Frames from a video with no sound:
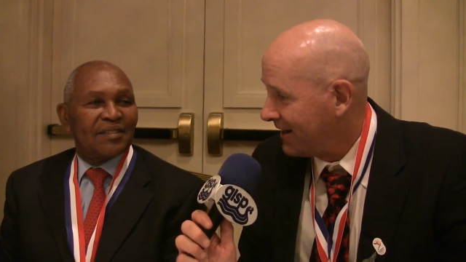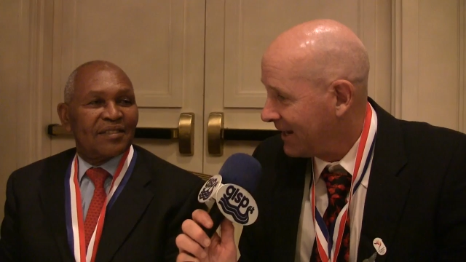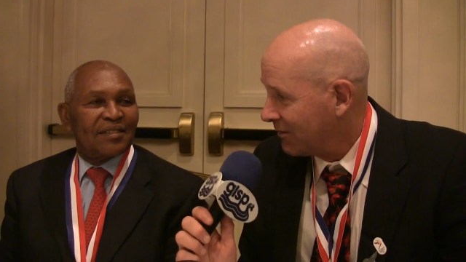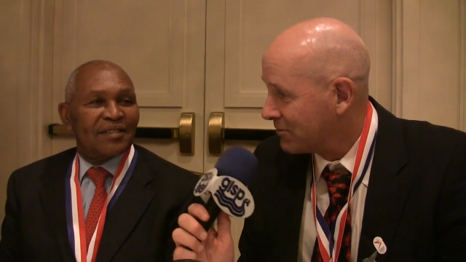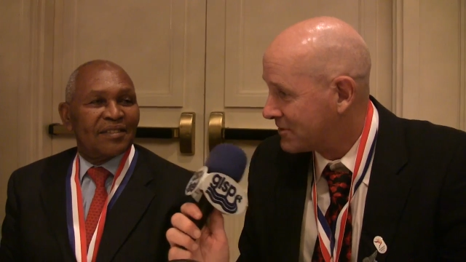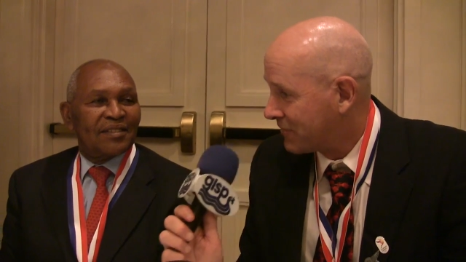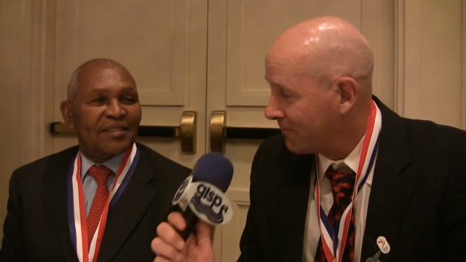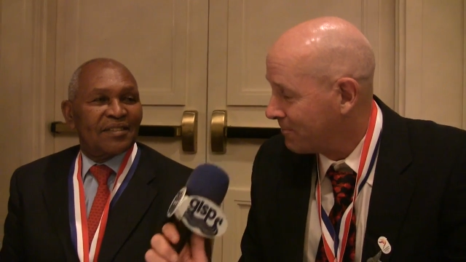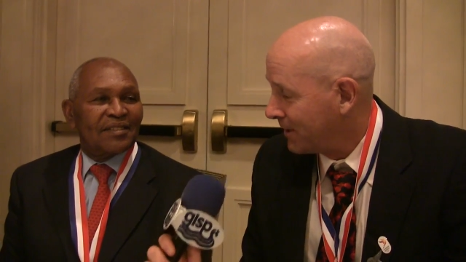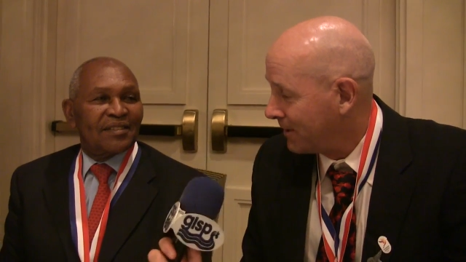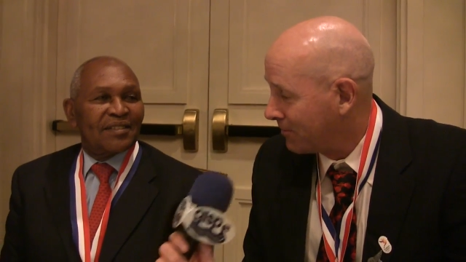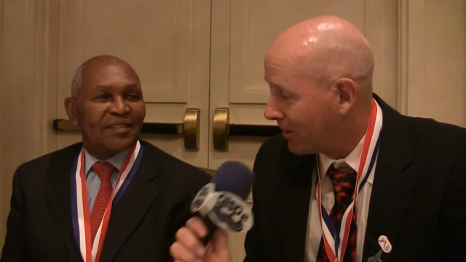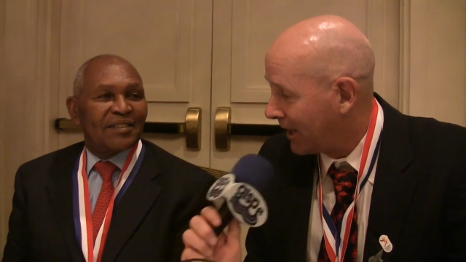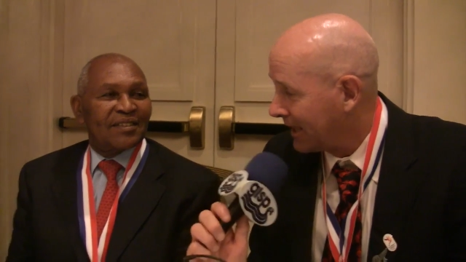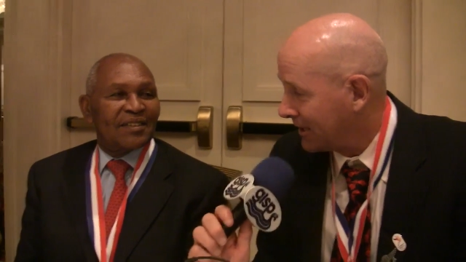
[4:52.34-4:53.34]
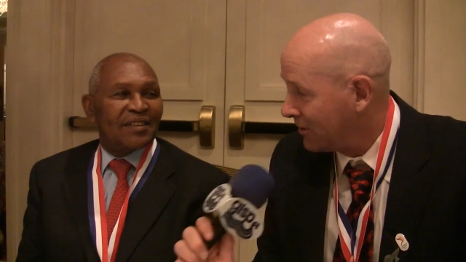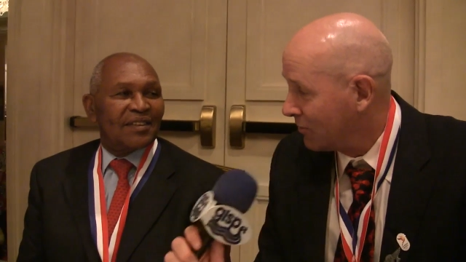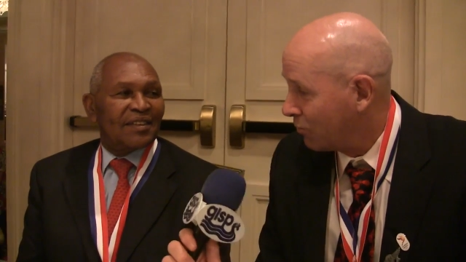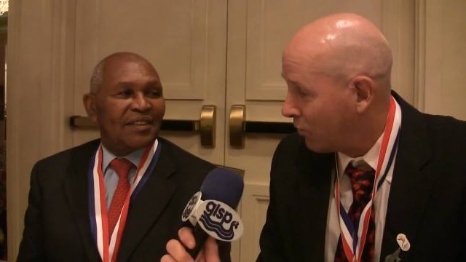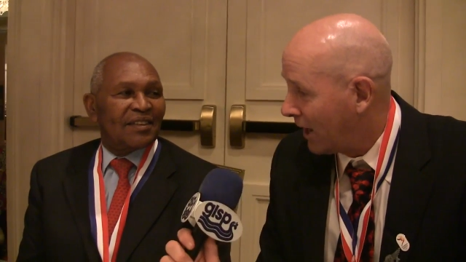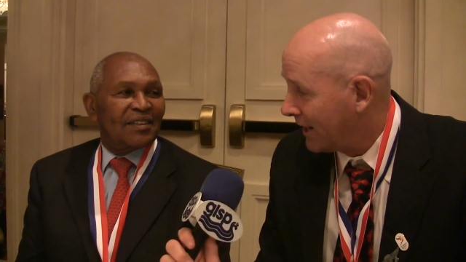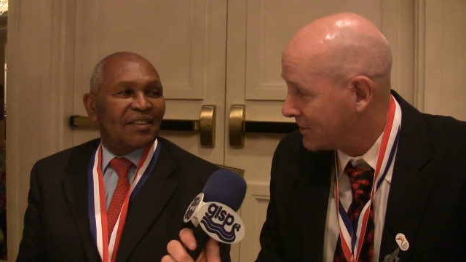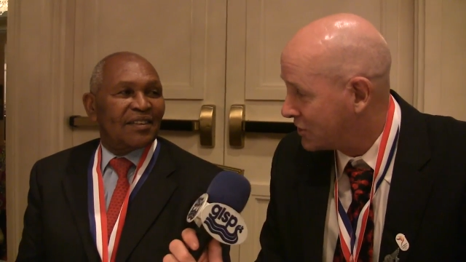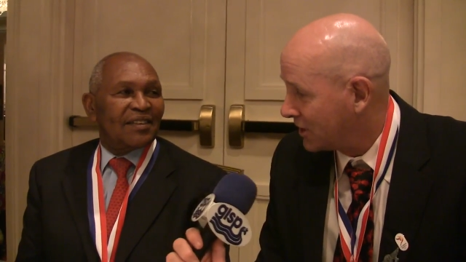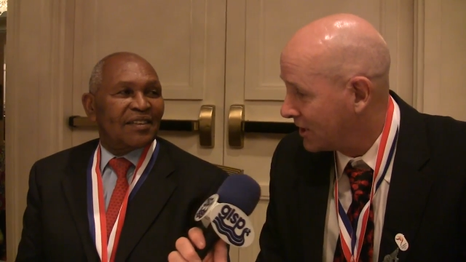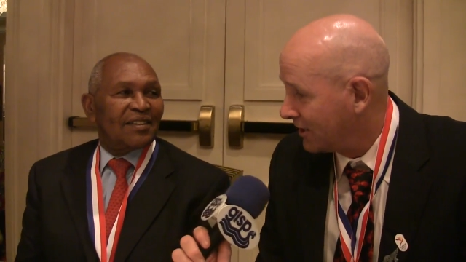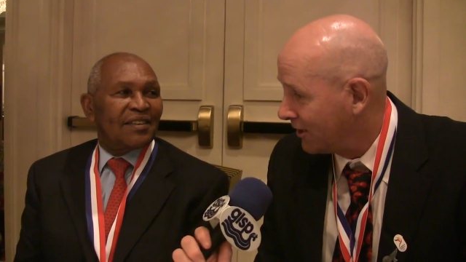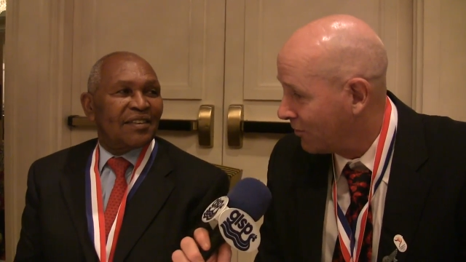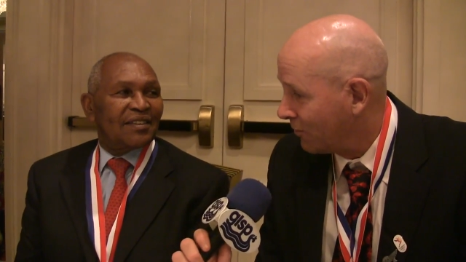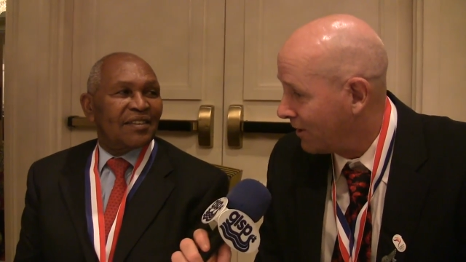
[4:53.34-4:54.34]
Speaker 1: it was from people like you
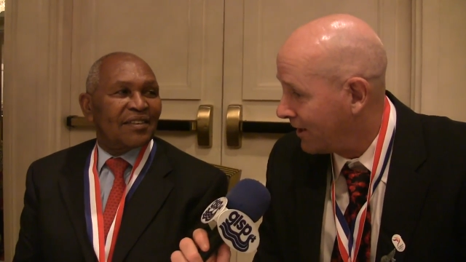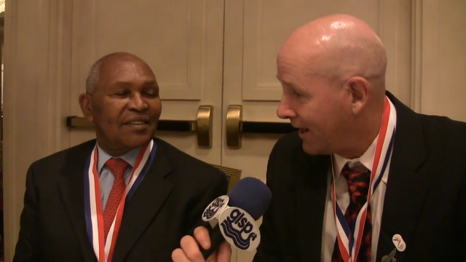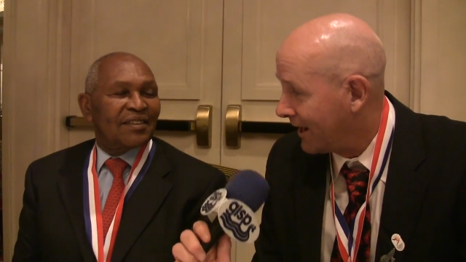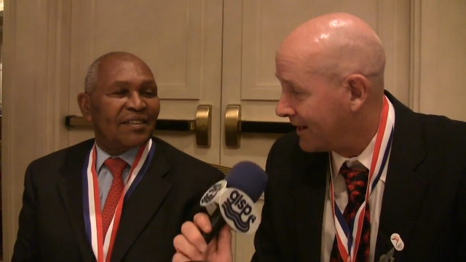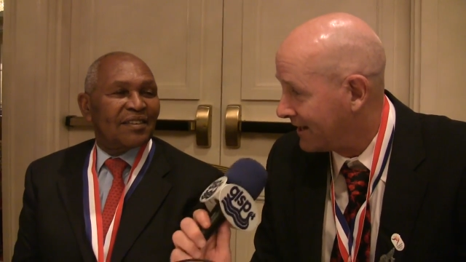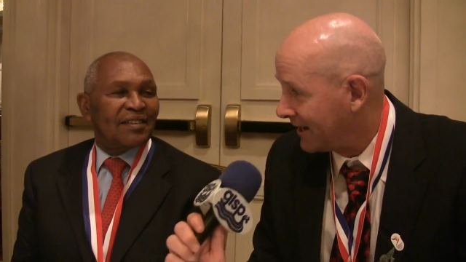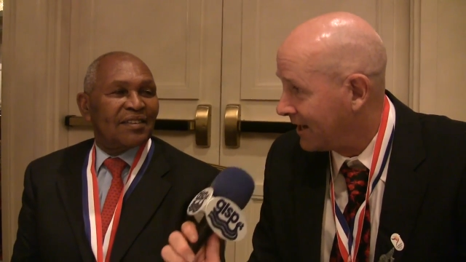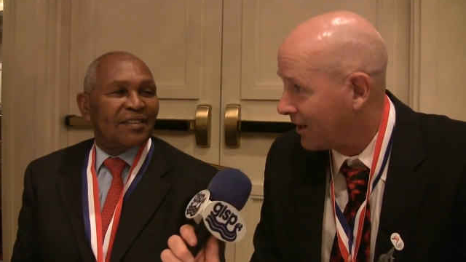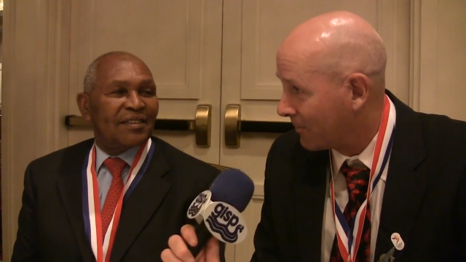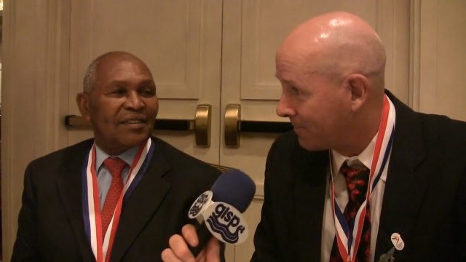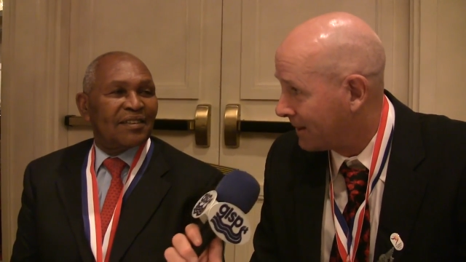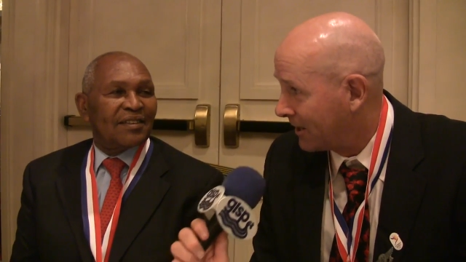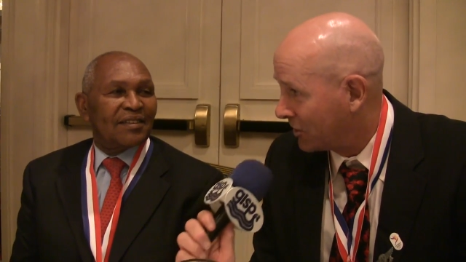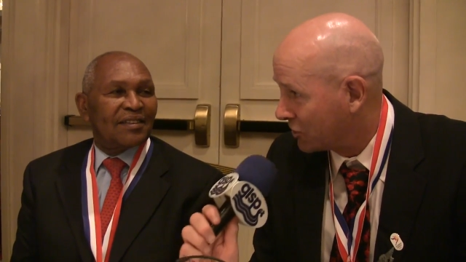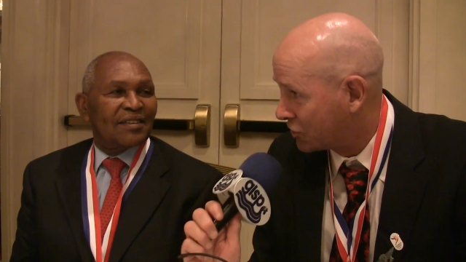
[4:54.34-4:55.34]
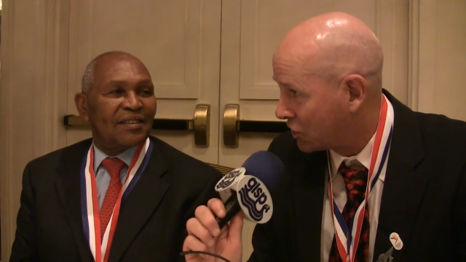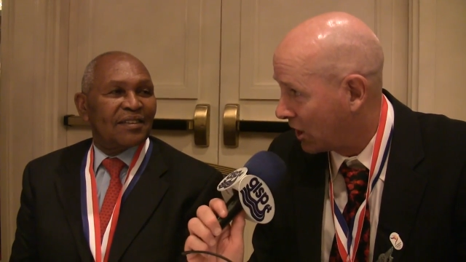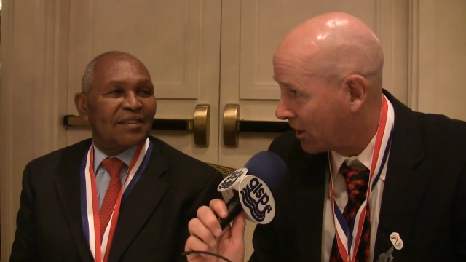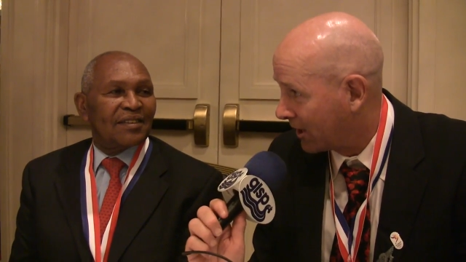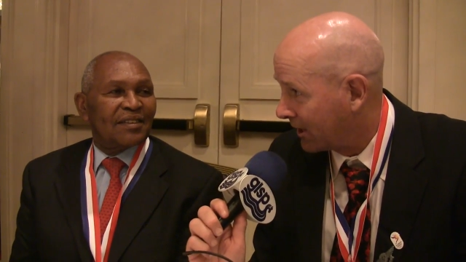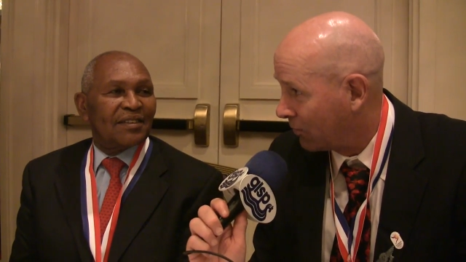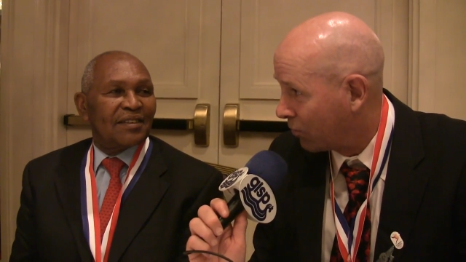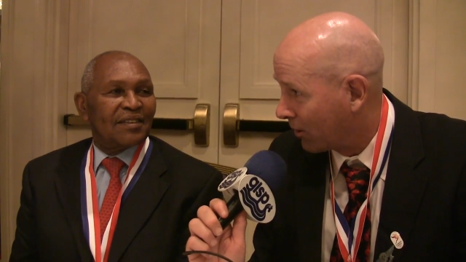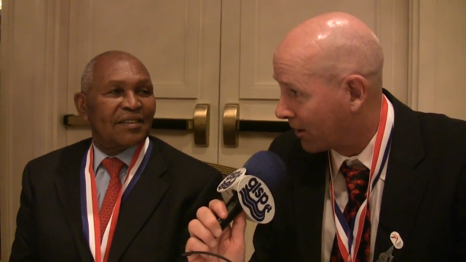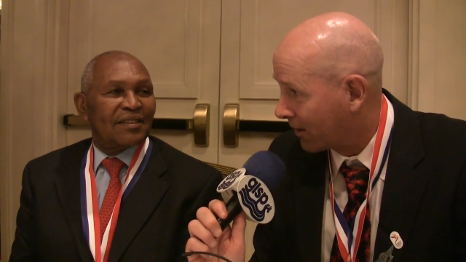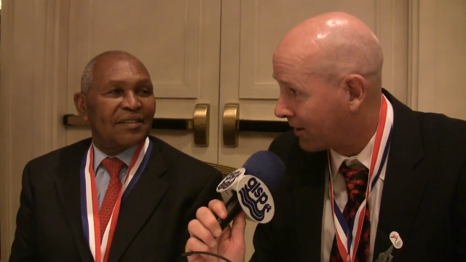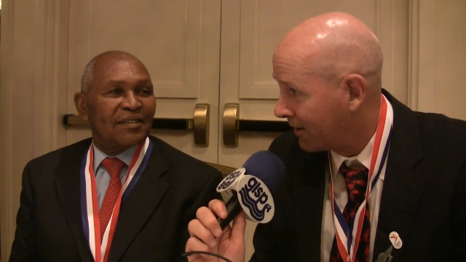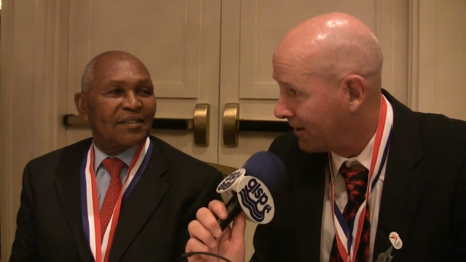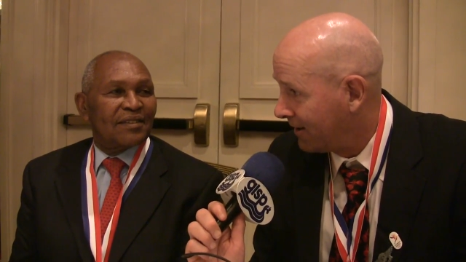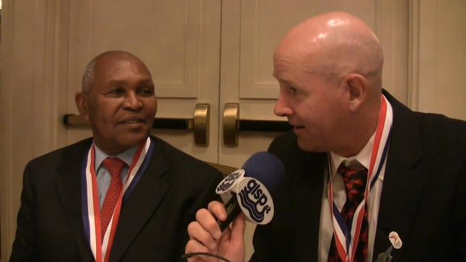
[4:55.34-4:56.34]
watching you and to hear about your charity
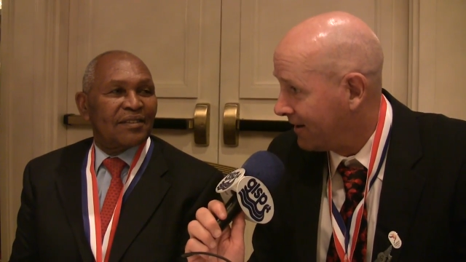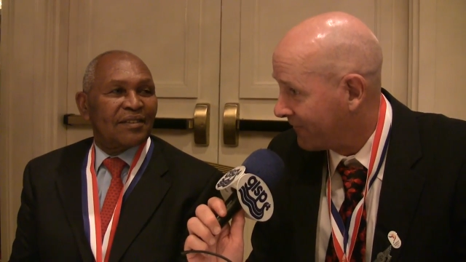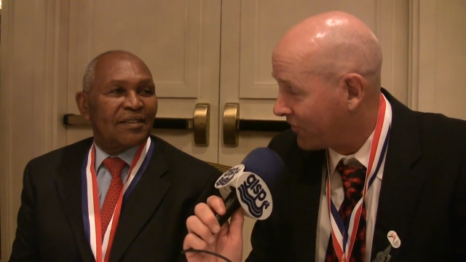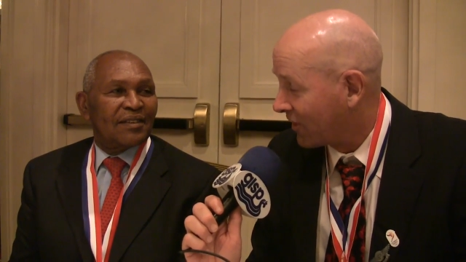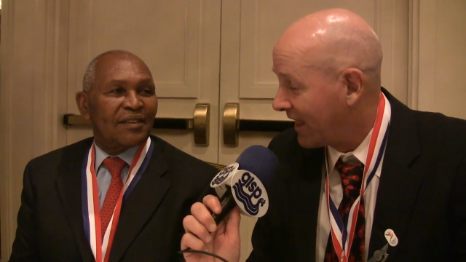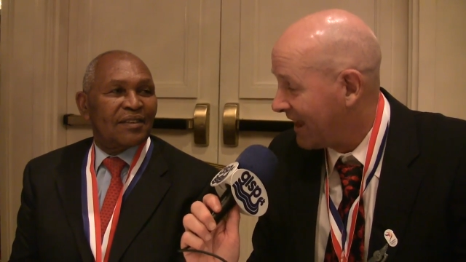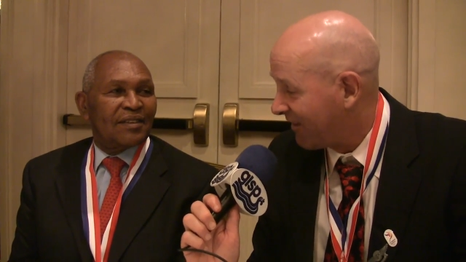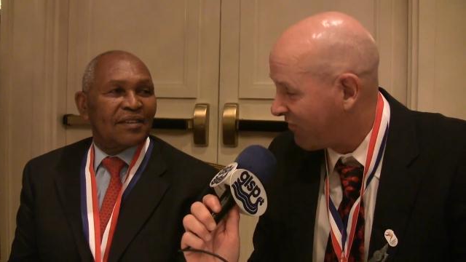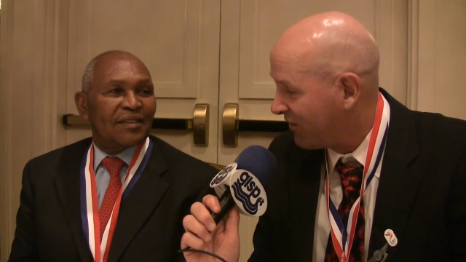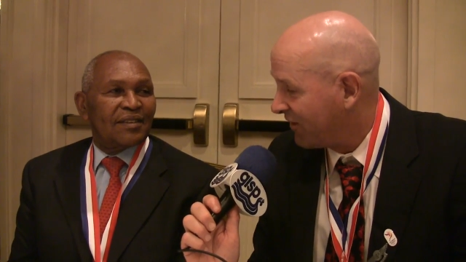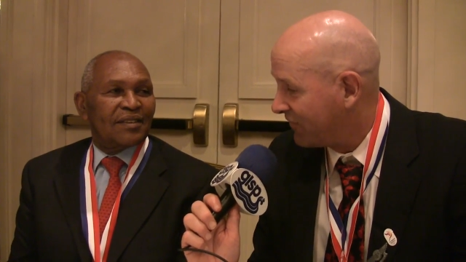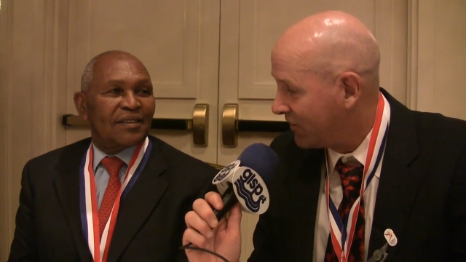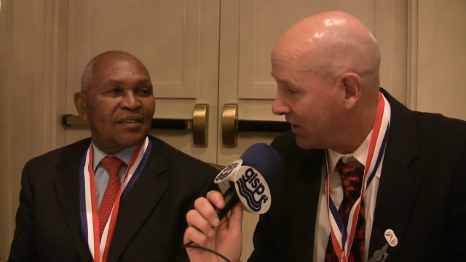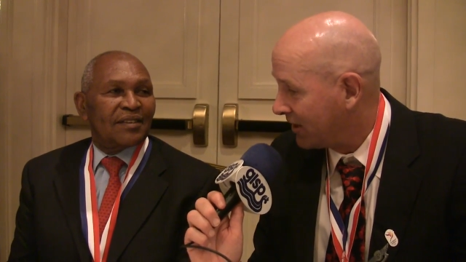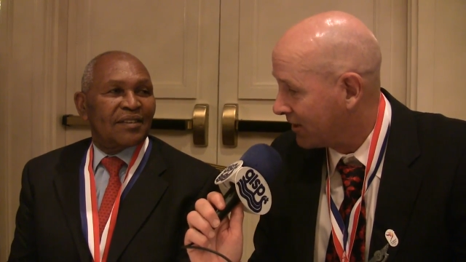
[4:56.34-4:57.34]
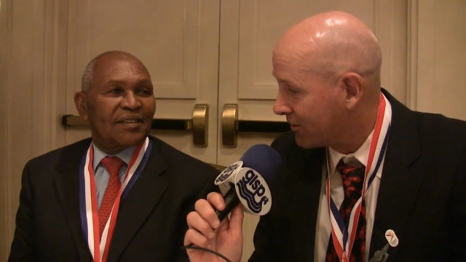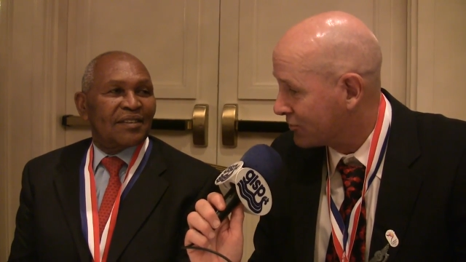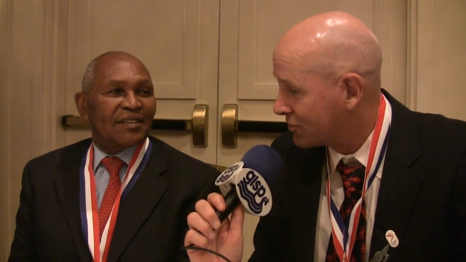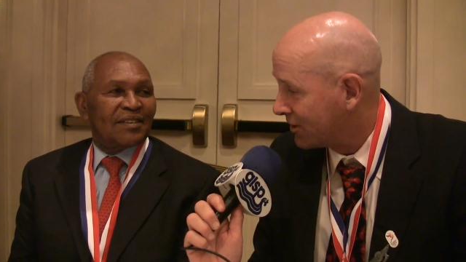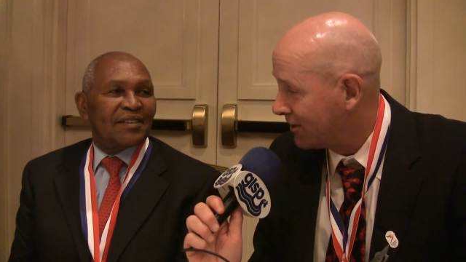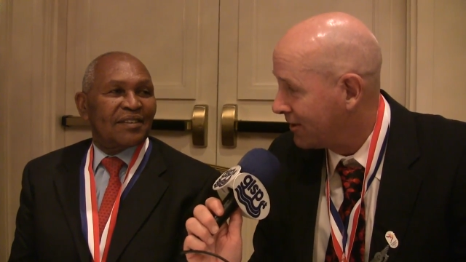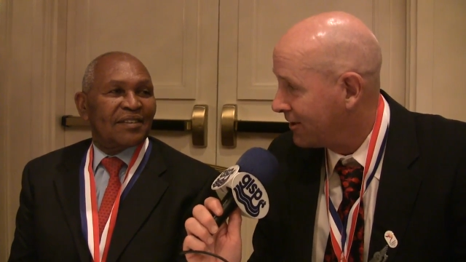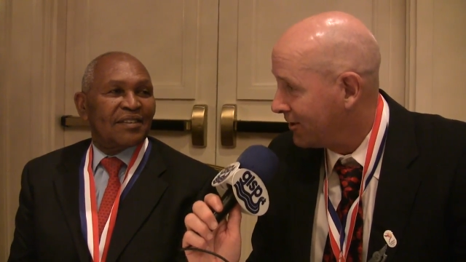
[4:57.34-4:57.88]
work for the last 50 years.